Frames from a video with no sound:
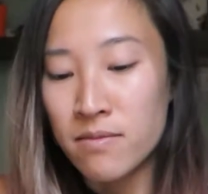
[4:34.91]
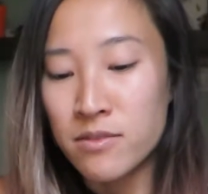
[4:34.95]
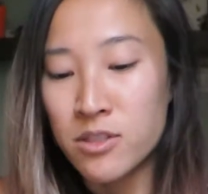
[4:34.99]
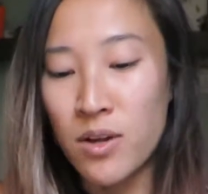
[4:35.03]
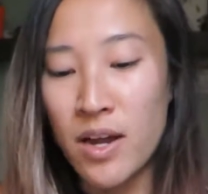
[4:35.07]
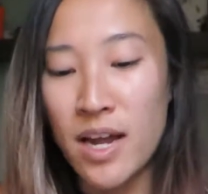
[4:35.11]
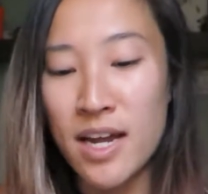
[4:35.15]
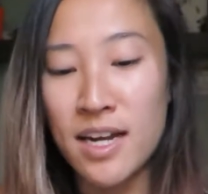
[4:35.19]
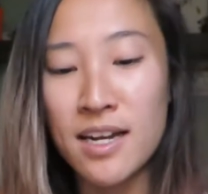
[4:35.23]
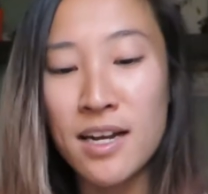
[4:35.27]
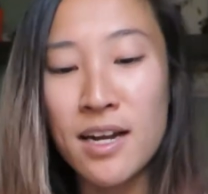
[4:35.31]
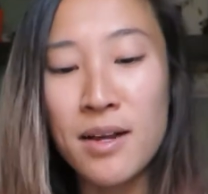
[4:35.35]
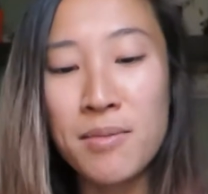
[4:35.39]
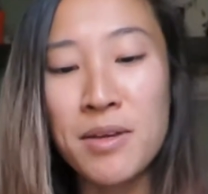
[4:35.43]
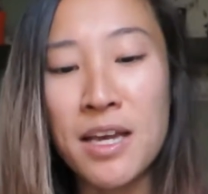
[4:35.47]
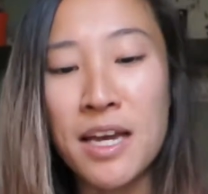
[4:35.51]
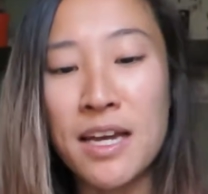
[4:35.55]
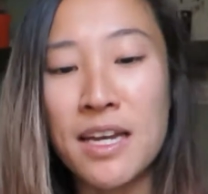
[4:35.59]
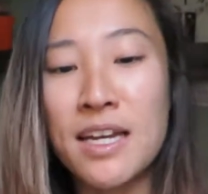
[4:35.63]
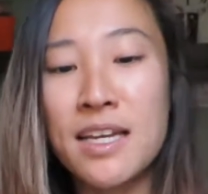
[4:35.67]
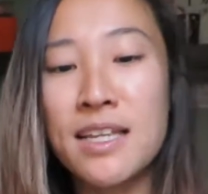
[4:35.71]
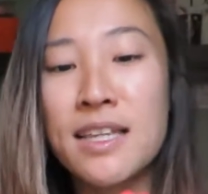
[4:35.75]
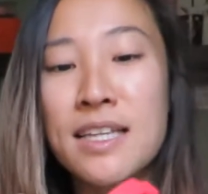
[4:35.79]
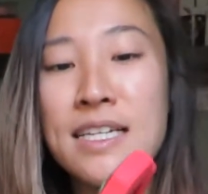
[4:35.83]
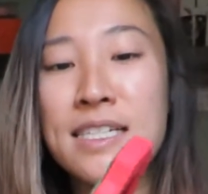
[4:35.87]
So I ended up
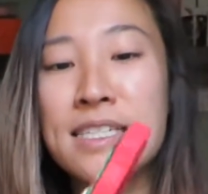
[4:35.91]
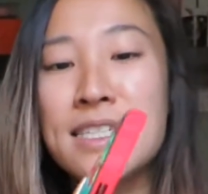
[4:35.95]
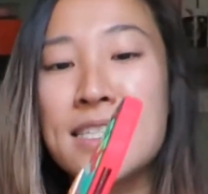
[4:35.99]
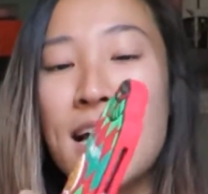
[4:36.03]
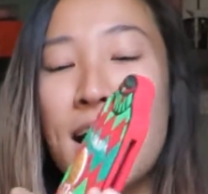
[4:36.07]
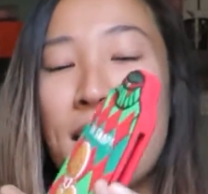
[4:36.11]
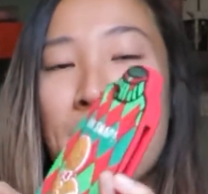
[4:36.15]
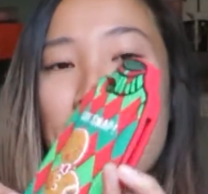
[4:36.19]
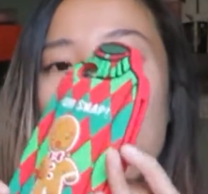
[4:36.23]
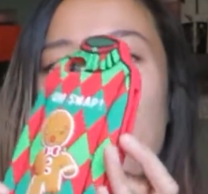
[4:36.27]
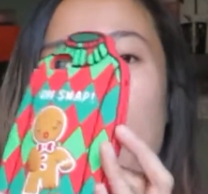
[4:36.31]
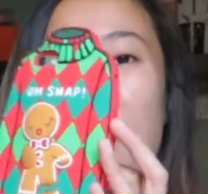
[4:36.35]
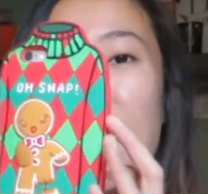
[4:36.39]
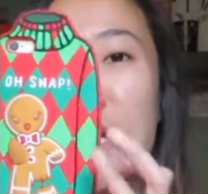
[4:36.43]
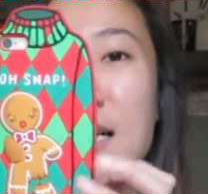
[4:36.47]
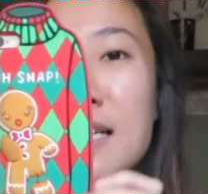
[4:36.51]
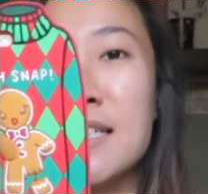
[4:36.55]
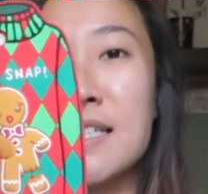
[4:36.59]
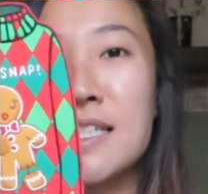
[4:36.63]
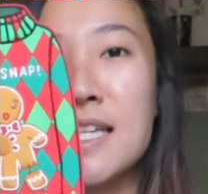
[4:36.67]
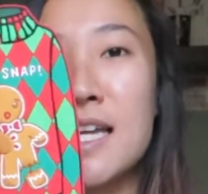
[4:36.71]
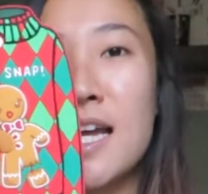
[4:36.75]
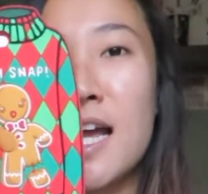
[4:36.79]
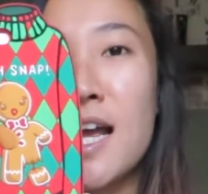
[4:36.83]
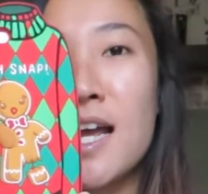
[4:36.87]
getting this
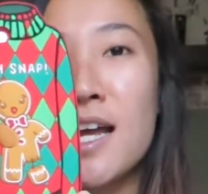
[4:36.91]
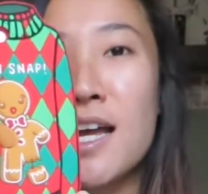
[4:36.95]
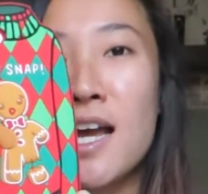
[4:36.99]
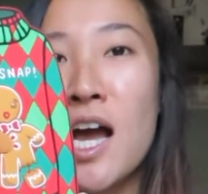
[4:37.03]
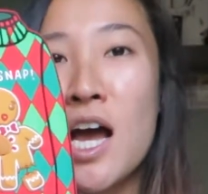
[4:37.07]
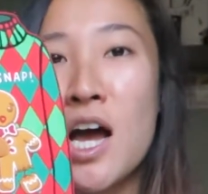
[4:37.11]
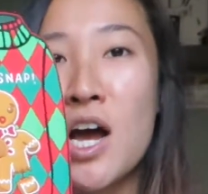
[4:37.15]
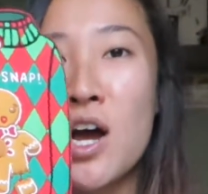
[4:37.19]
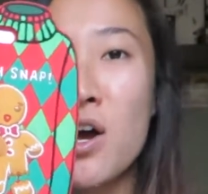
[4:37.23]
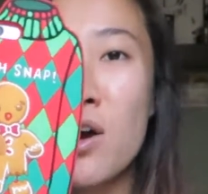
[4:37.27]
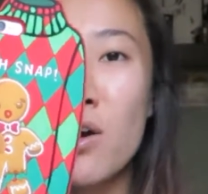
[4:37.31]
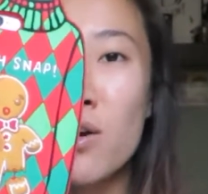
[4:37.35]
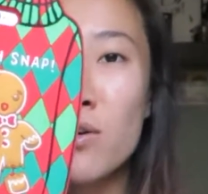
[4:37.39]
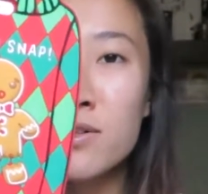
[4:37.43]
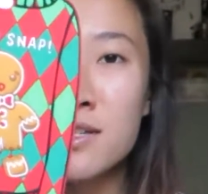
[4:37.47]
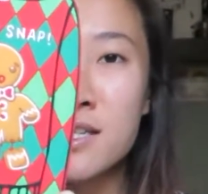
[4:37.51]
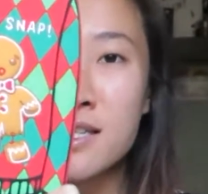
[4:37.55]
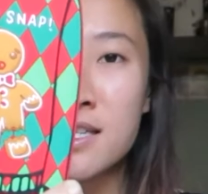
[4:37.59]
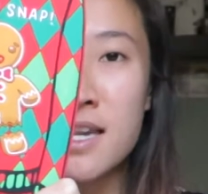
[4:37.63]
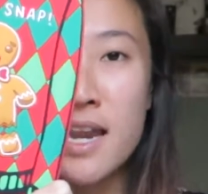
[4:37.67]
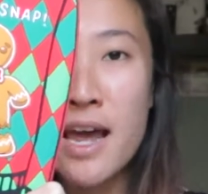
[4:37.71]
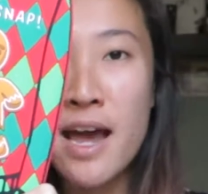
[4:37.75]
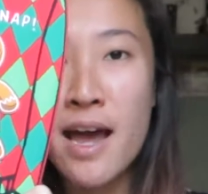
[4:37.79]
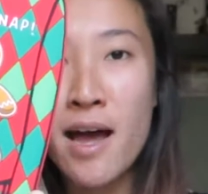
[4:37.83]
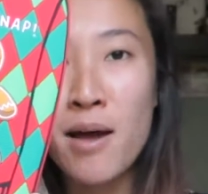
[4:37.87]
amazing, oh
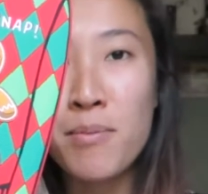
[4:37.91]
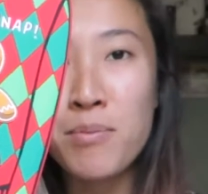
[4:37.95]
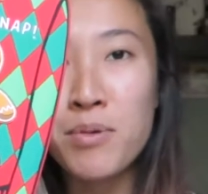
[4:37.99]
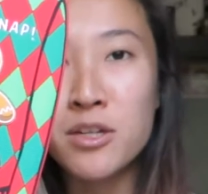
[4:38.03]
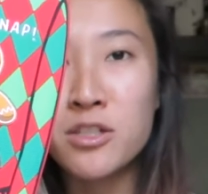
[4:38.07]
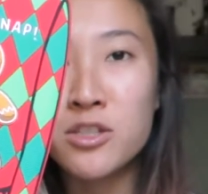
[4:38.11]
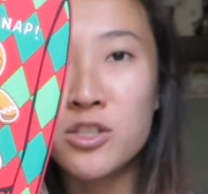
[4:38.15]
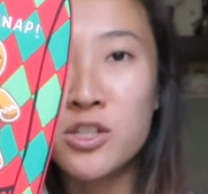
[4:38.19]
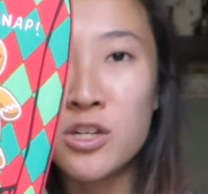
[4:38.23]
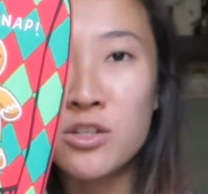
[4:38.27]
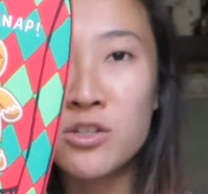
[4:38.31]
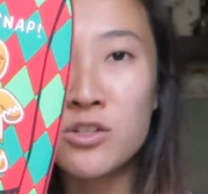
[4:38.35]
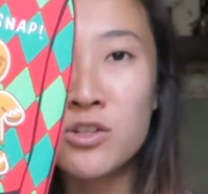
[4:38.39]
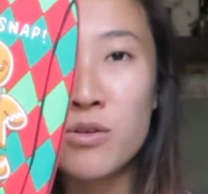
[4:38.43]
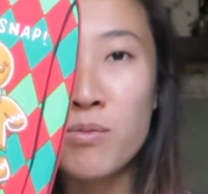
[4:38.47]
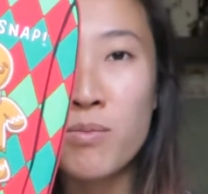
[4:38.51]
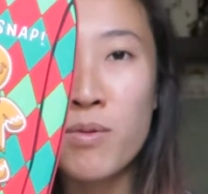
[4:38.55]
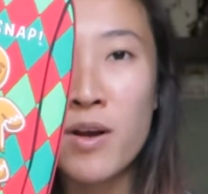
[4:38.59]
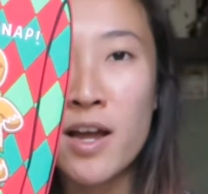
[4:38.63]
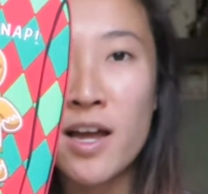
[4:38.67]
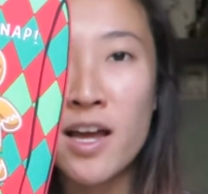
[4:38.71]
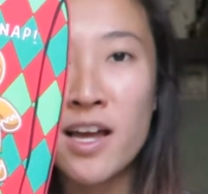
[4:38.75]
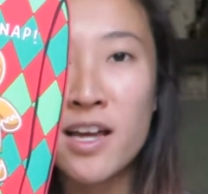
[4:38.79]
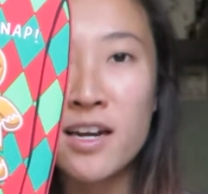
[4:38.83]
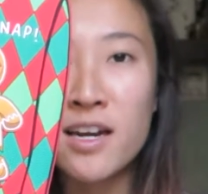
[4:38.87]
snap,
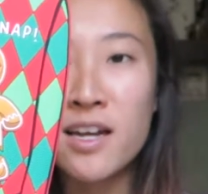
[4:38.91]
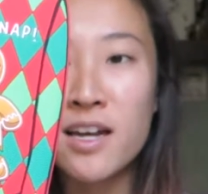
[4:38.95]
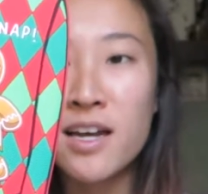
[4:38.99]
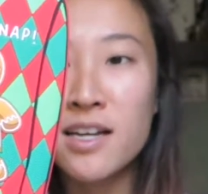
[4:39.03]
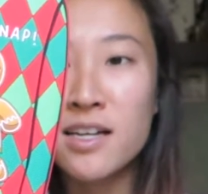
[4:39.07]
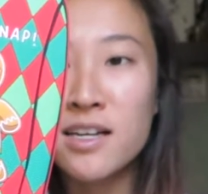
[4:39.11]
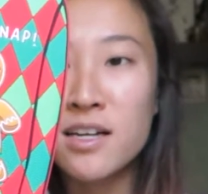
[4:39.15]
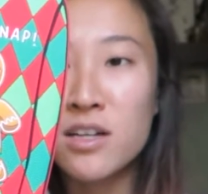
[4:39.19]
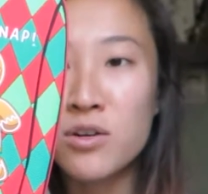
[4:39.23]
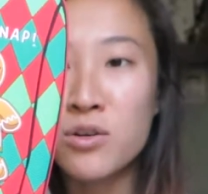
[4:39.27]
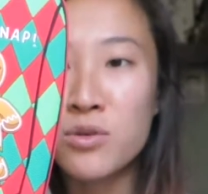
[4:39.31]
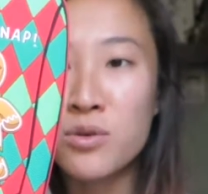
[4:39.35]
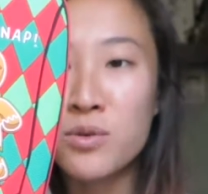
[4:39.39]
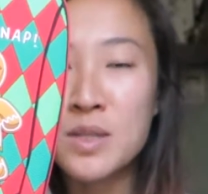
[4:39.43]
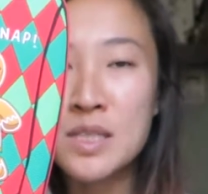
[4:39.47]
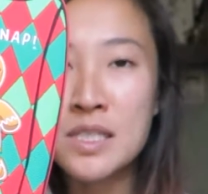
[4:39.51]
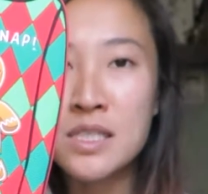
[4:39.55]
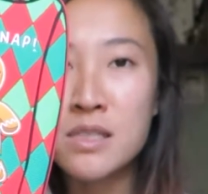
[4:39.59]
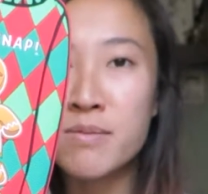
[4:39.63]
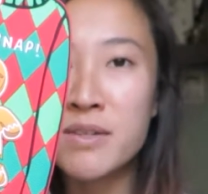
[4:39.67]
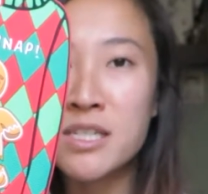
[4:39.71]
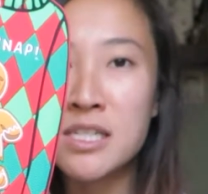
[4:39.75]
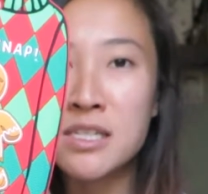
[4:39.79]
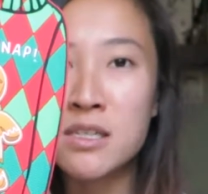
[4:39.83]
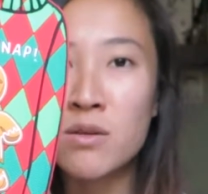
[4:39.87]
gingerbread
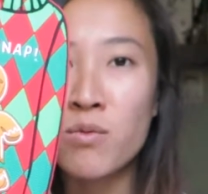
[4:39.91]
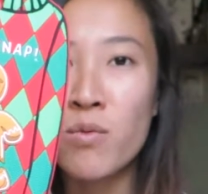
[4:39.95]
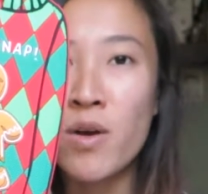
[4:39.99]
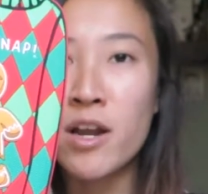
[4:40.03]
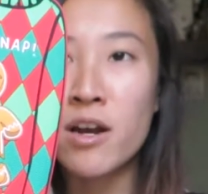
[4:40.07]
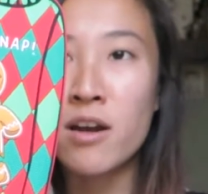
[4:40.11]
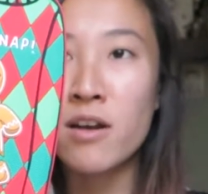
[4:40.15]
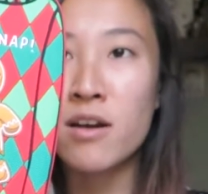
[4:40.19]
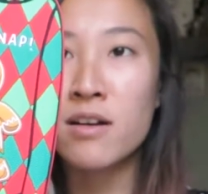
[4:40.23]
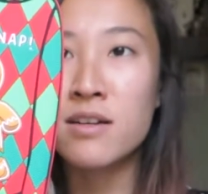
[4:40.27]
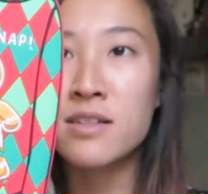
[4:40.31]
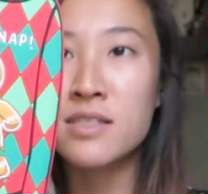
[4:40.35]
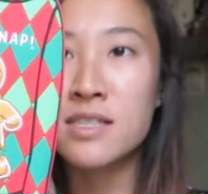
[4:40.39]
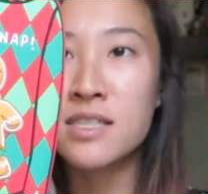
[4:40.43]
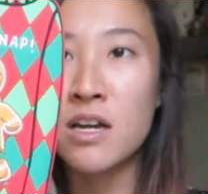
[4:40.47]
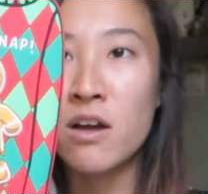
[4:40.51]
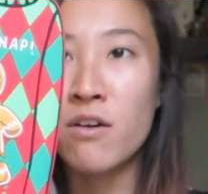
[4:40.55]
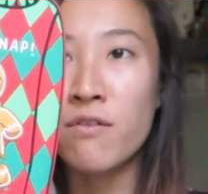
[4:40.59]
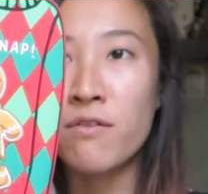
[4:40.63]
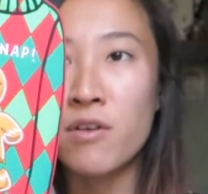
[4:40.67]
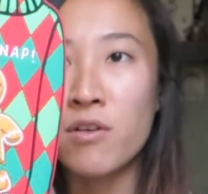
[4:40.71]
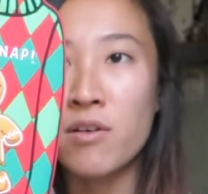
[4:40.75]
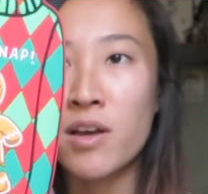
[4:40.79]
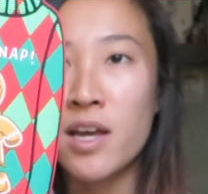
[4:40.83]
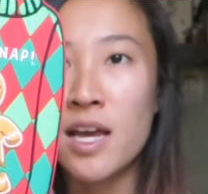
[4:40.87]
Christmas sweater
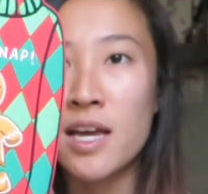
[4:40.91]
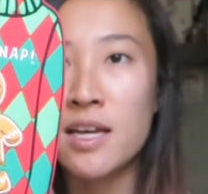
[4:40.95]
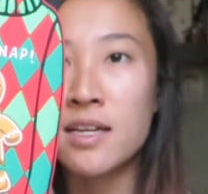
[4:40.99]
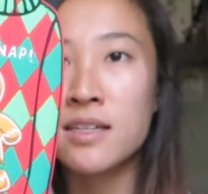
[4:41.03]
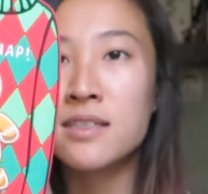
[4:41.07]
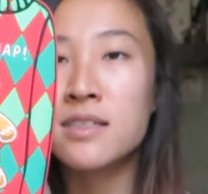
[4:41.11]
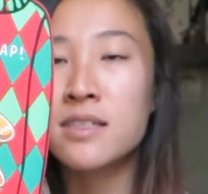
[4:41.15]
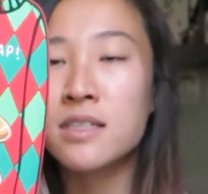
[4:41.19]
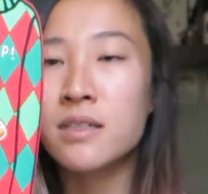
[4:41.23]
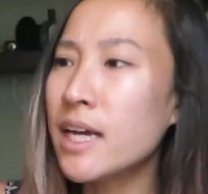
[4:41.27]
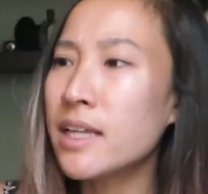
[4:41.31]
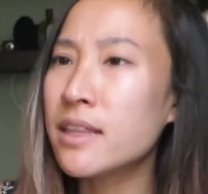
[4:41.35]
cell phone case.